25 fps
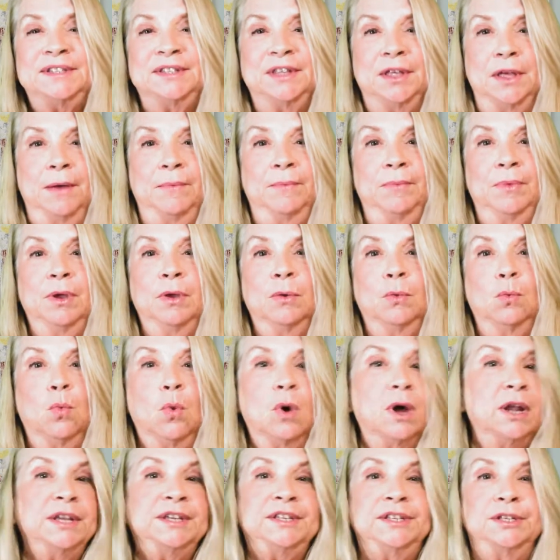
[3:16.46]
them,
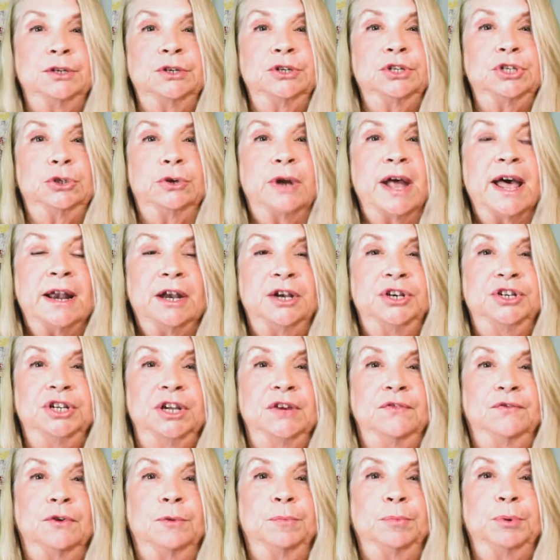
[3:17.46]
what is their
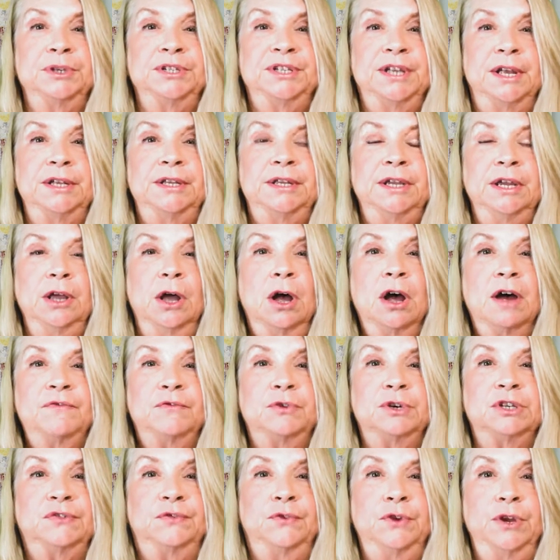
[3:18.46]
strategy for presenting
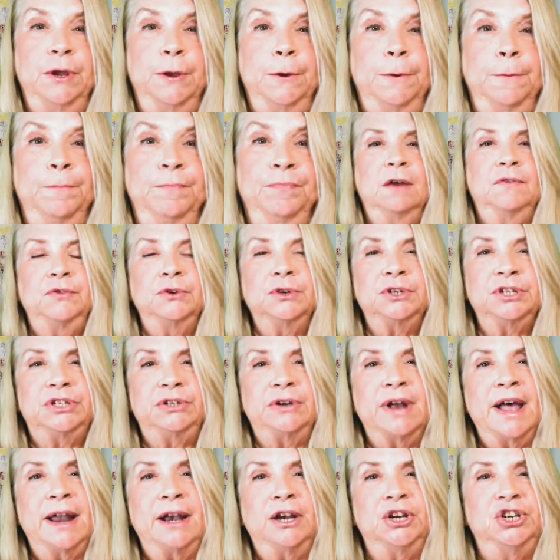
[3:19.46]
offers for you? If their
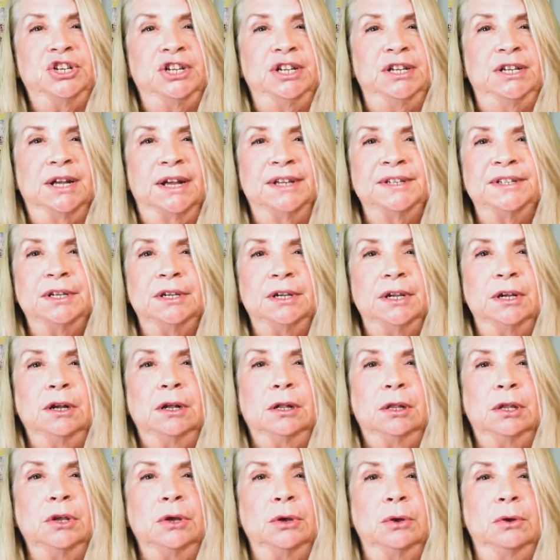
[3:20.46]
strategy doesn't
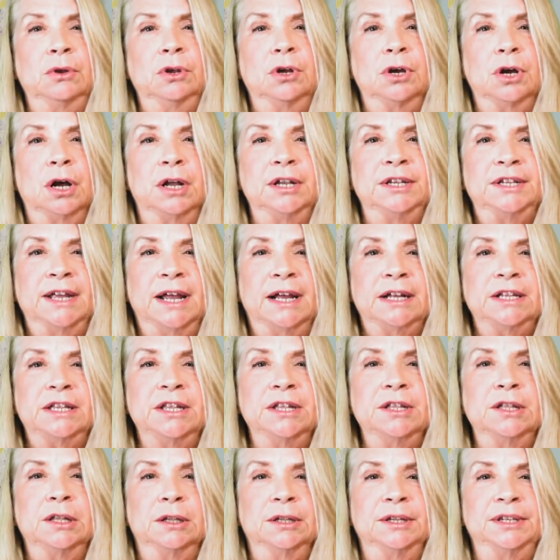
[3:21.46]
include
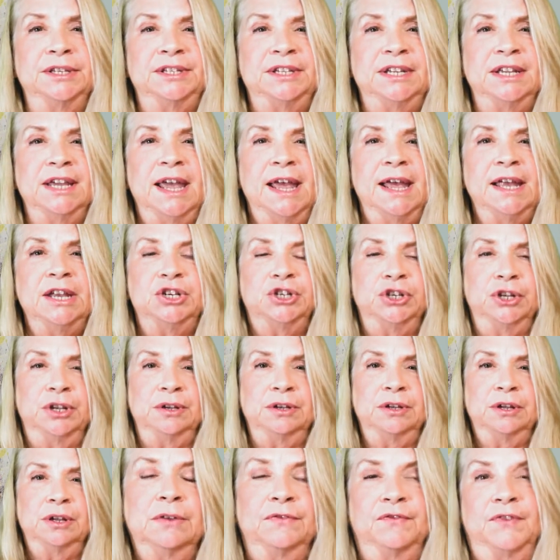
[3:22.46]
contacting the listing
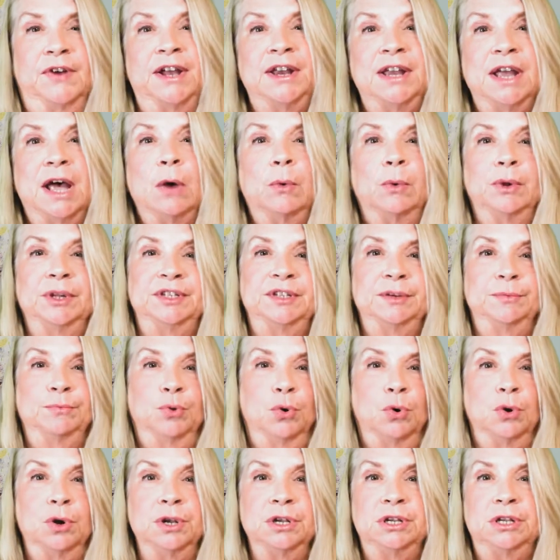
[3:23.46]
agent to find out what's
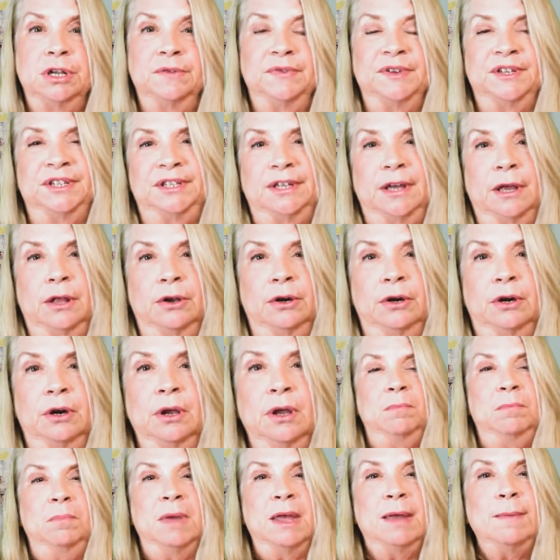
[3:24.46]
important to the
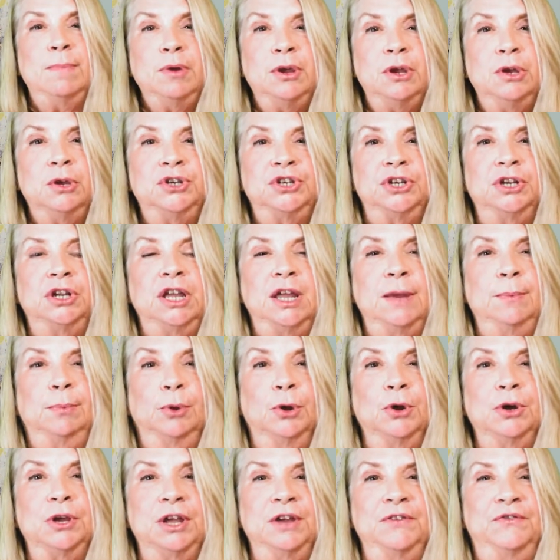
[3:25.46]
seller, maybe you should keep
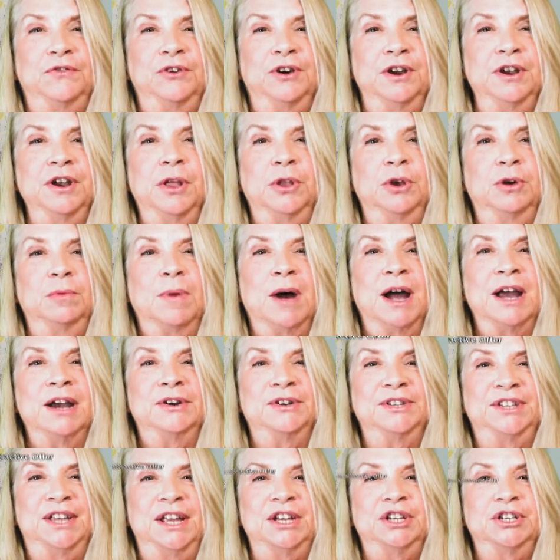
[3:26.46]
looking for another
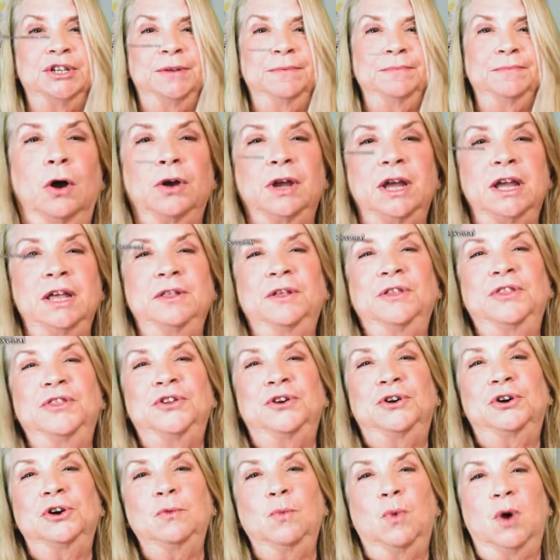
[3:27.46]
buyer's agent. Okay, the
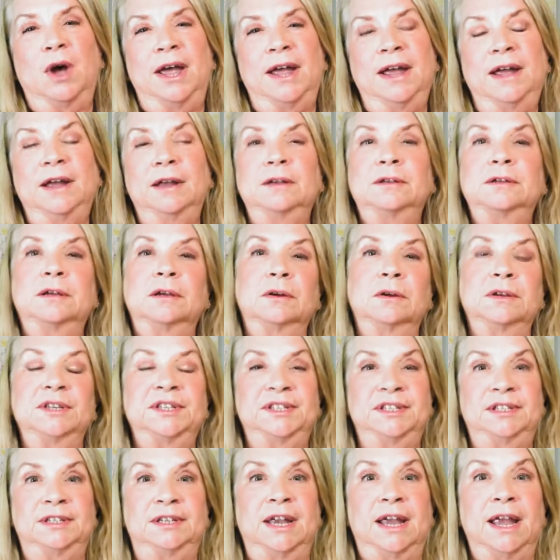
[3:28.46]
third way to
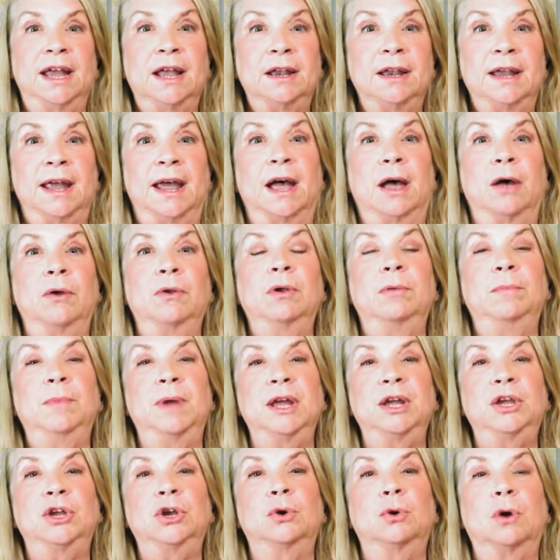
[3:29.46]
stand out and
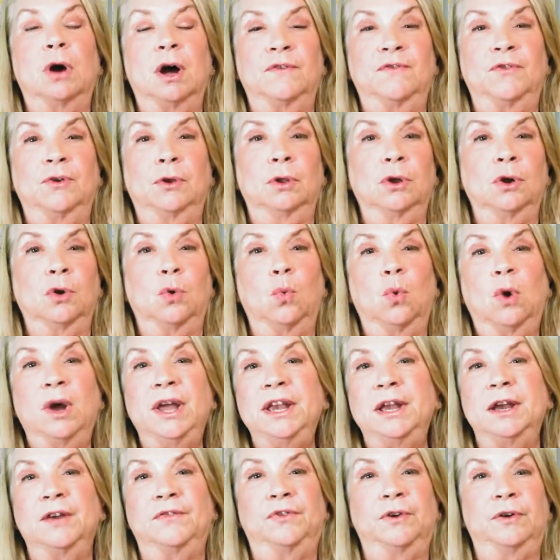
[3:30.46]
make your offer look
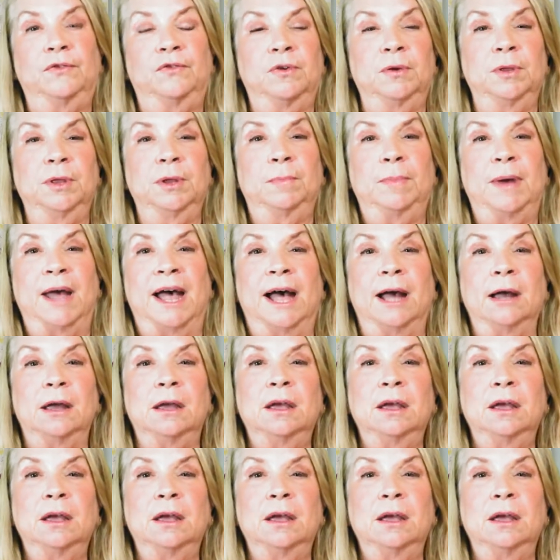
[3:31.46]
way different from the pack